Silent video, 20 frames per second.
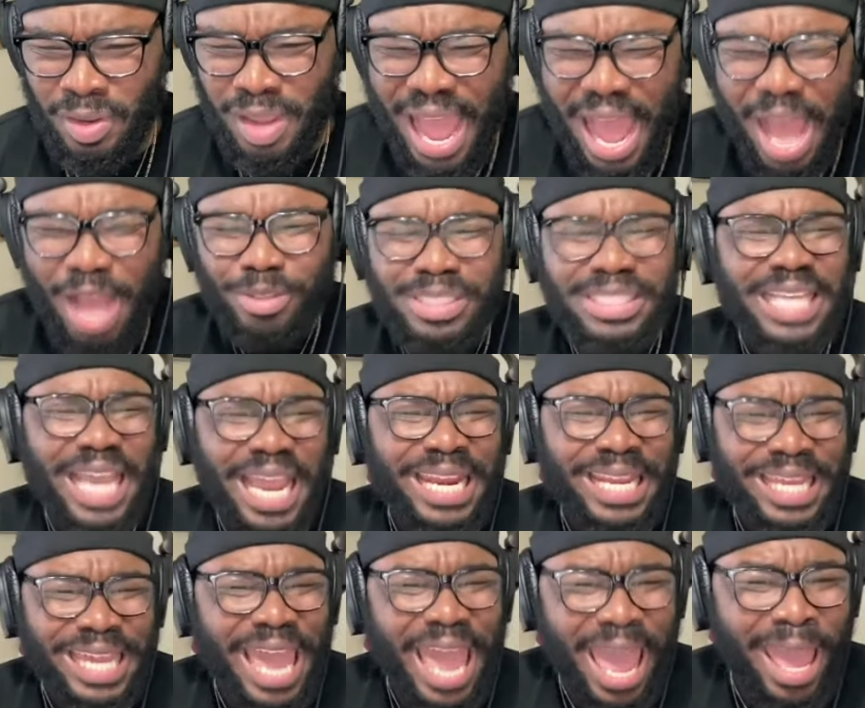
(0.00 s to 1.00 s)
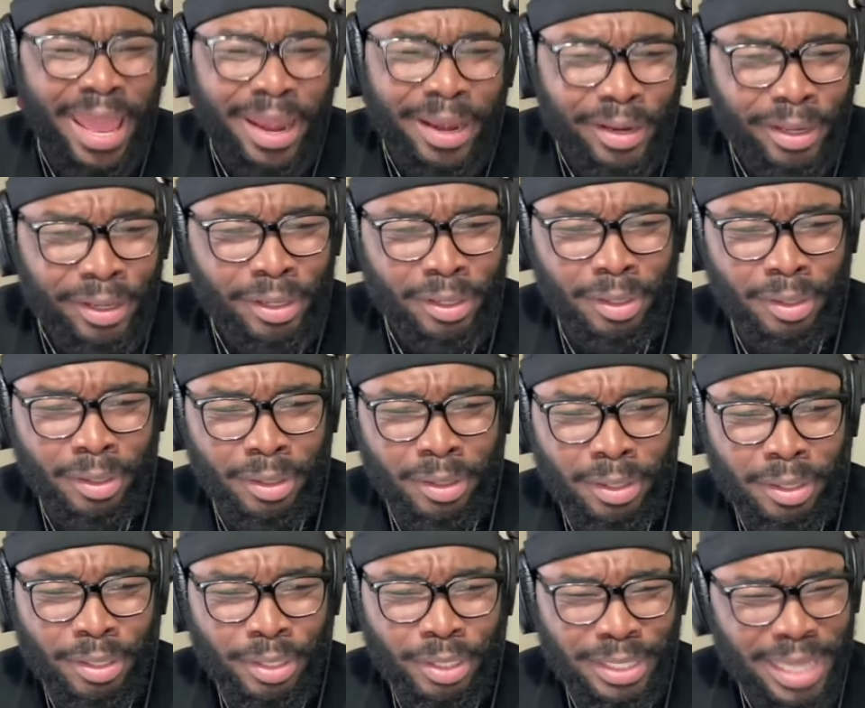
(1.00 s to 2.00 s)
I'll say it again.
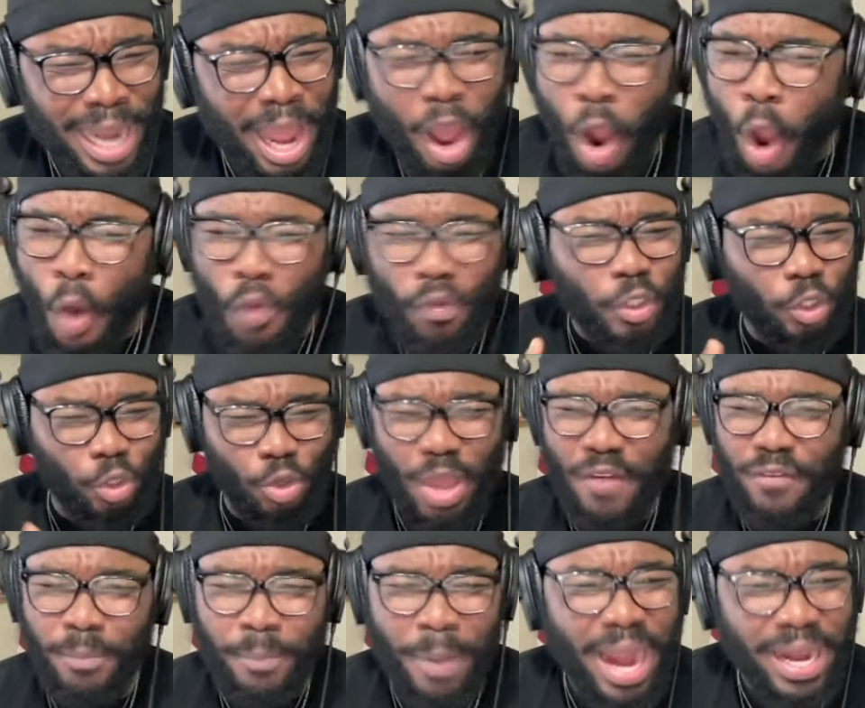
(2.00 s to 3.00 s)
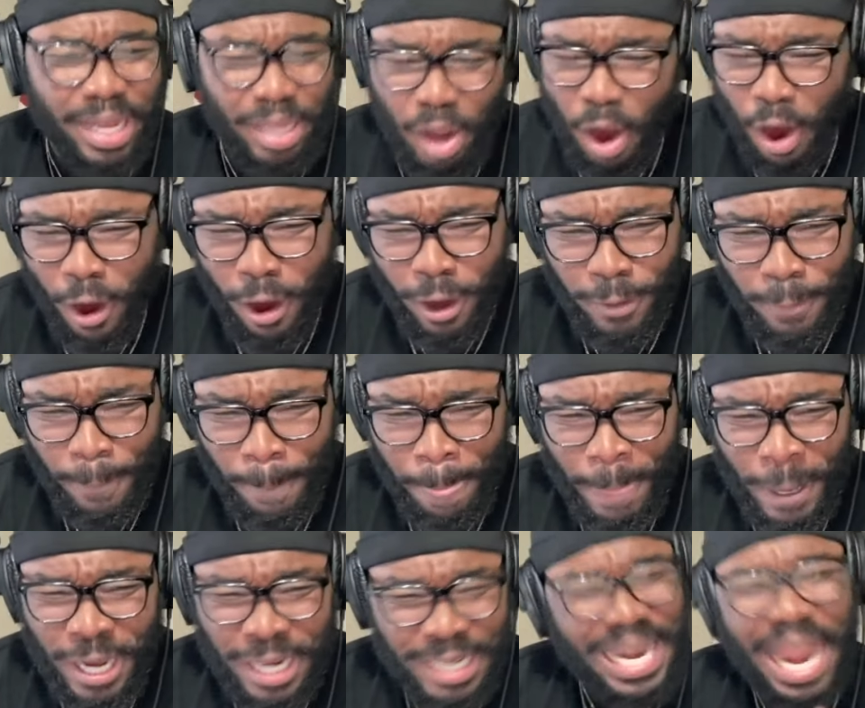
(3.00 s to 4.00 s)
Not only do you have a bodyguard,
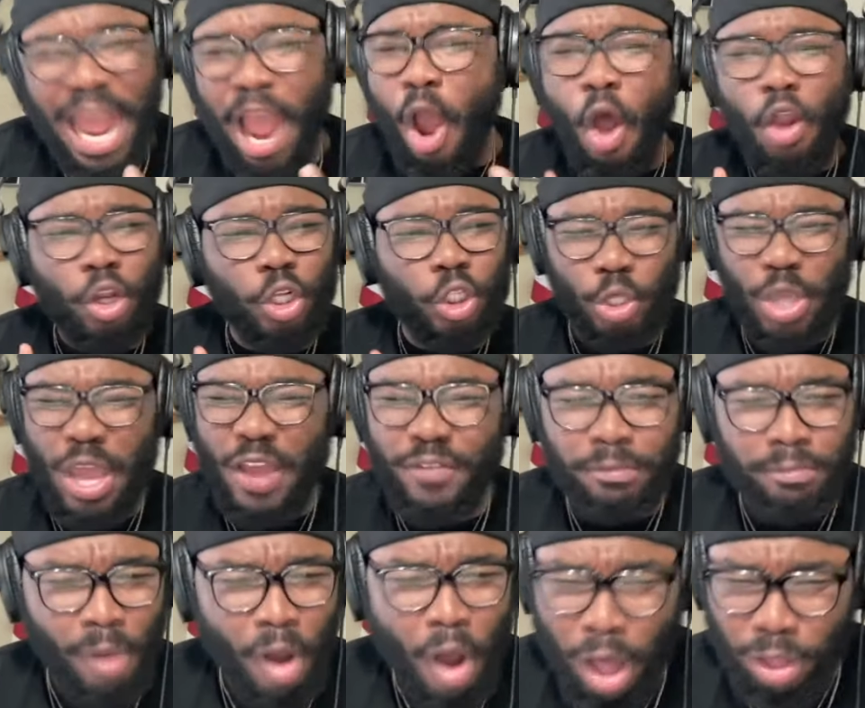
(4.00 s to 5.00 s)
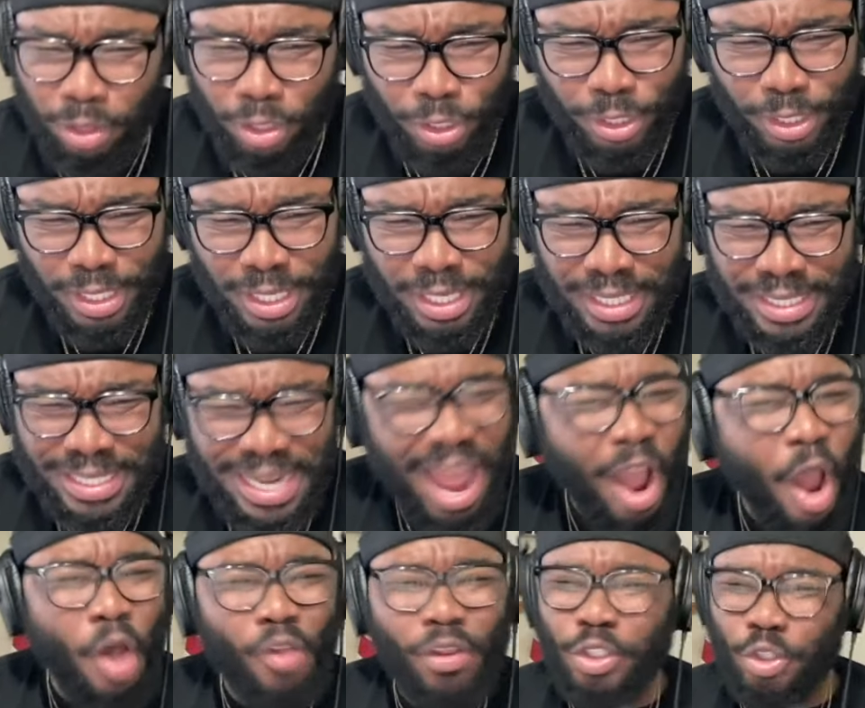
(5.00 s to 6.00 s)
not only do you have a mauler,
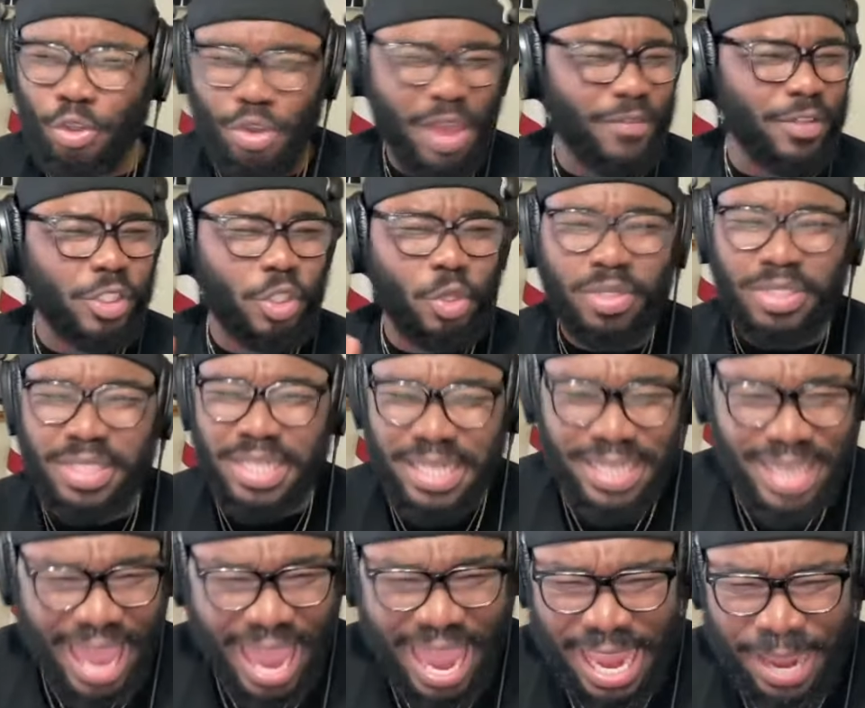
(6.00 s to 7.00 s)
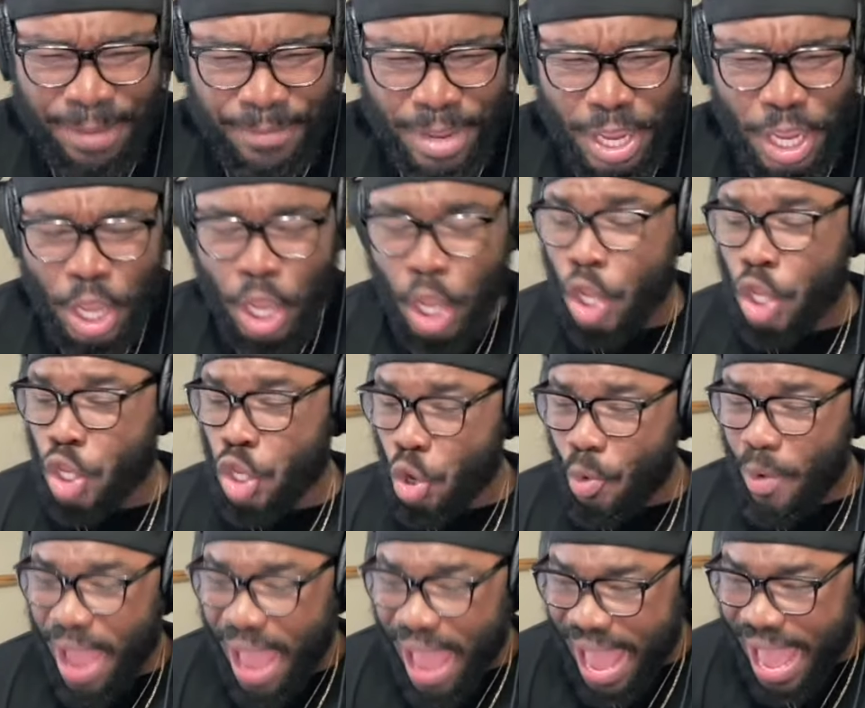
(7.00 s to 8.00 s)
not only do you have a student to the game,
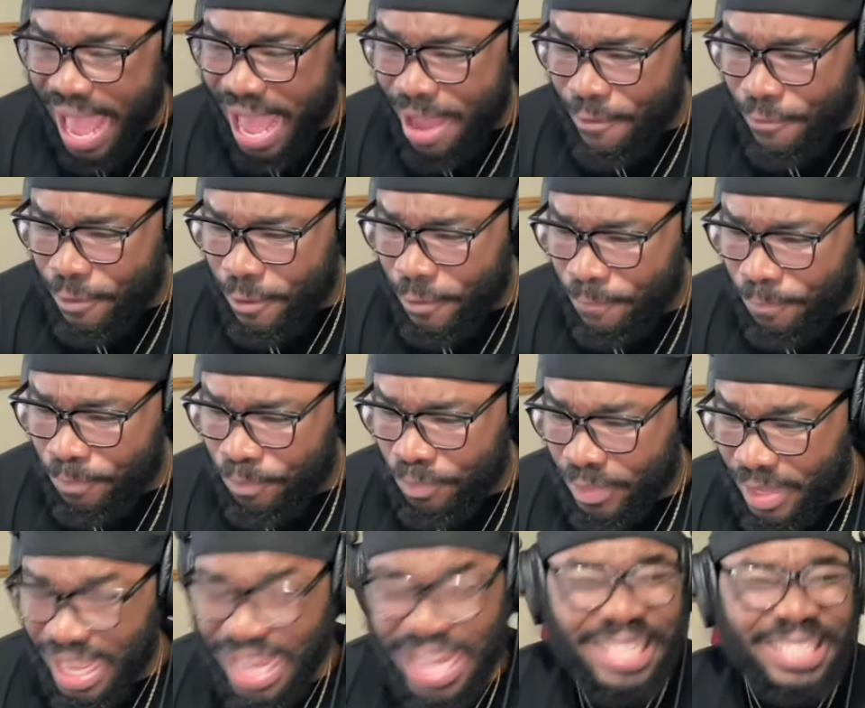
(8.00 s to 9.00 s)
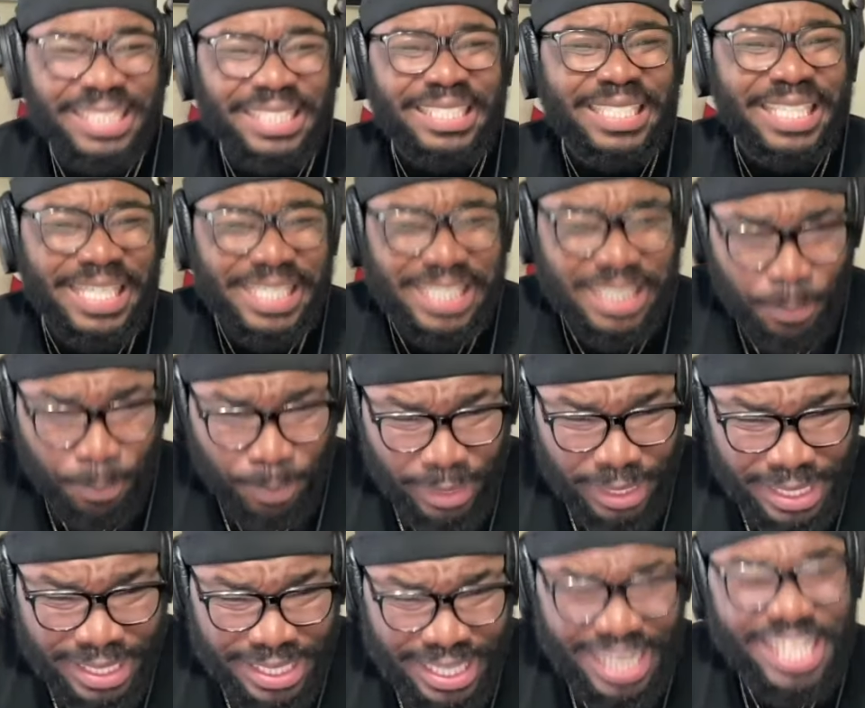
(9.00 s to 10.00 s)
you have a
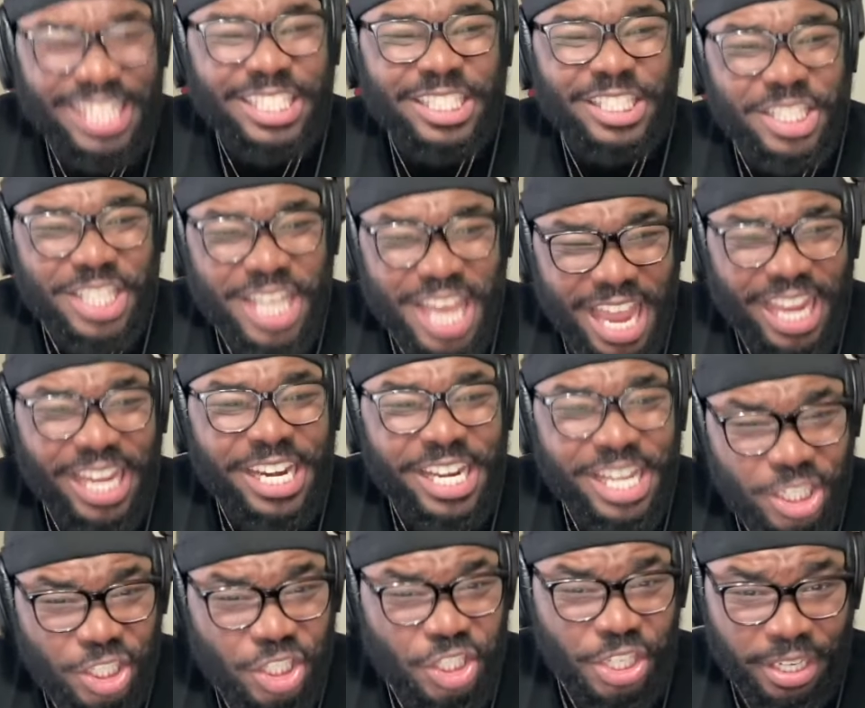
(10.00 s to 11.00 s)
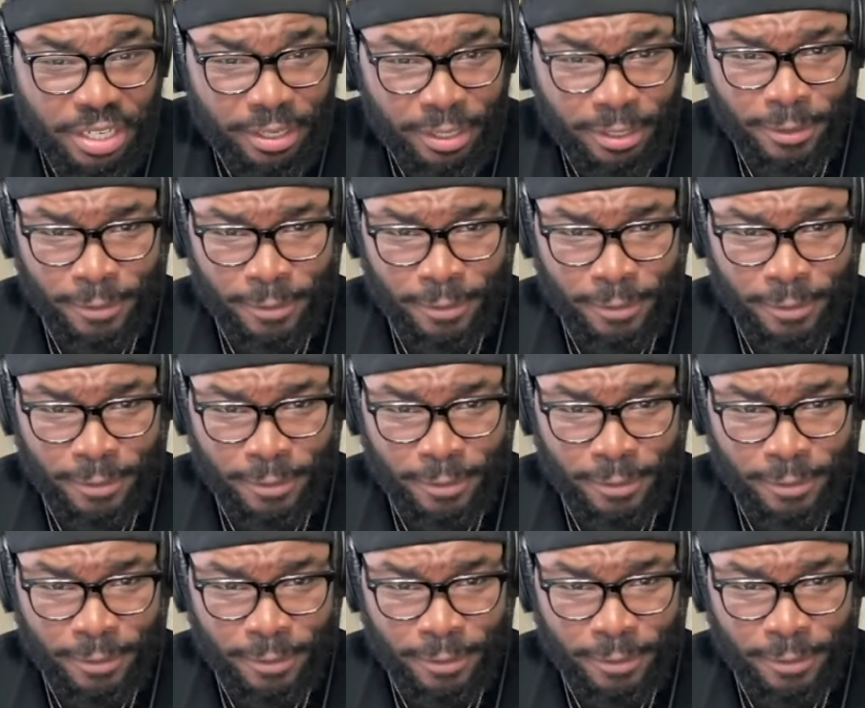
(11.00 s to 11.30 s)
disciplined technician.